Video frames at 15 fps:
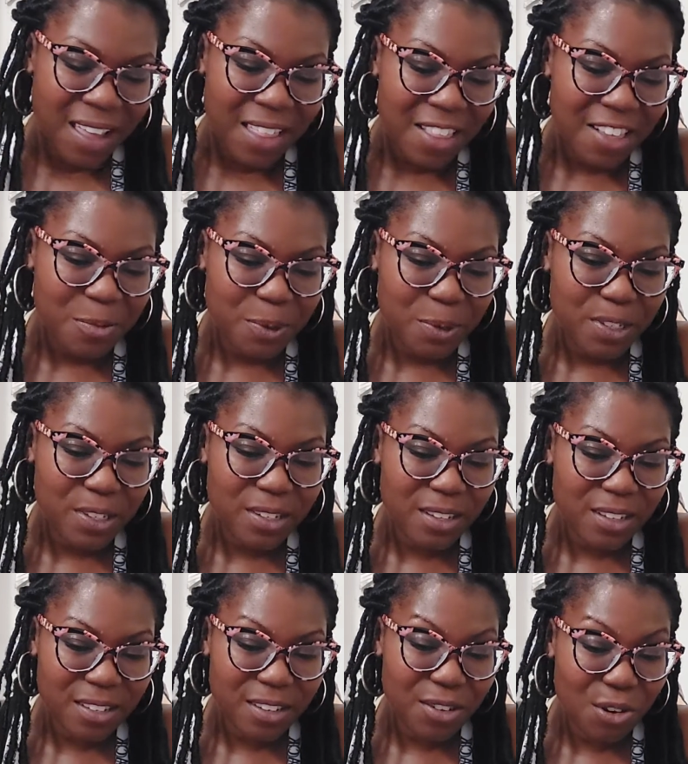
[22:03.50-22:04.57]
This person
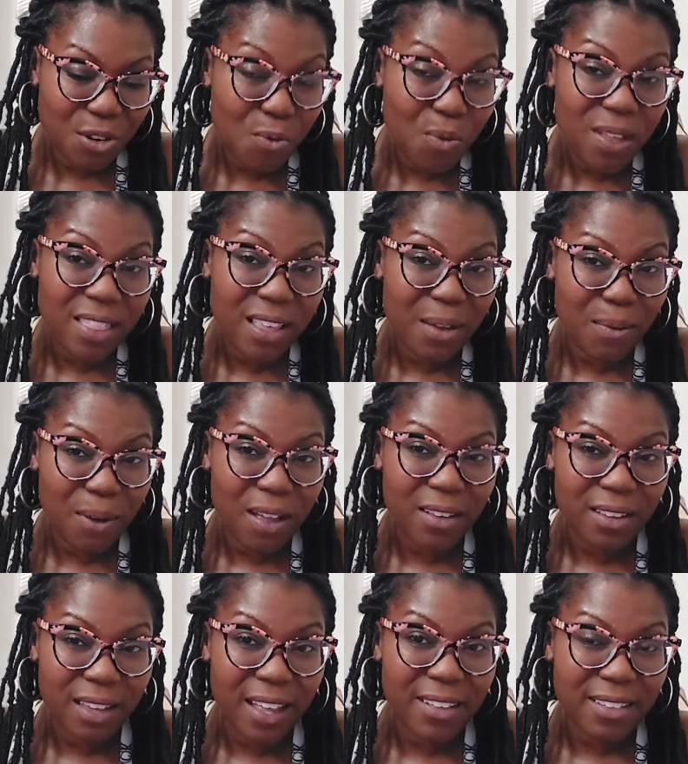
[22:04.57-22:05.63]
doesn't know what they
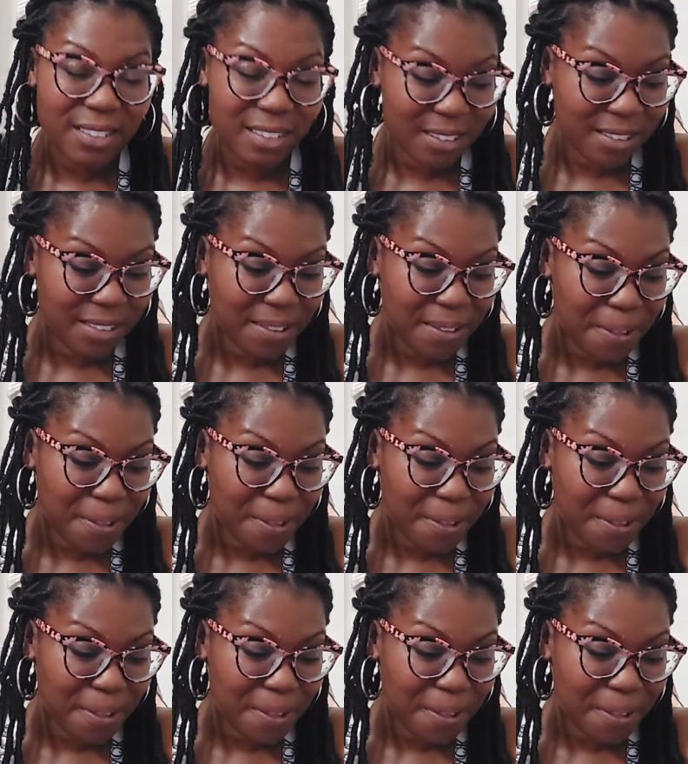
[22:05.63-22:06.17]
want, Cancer.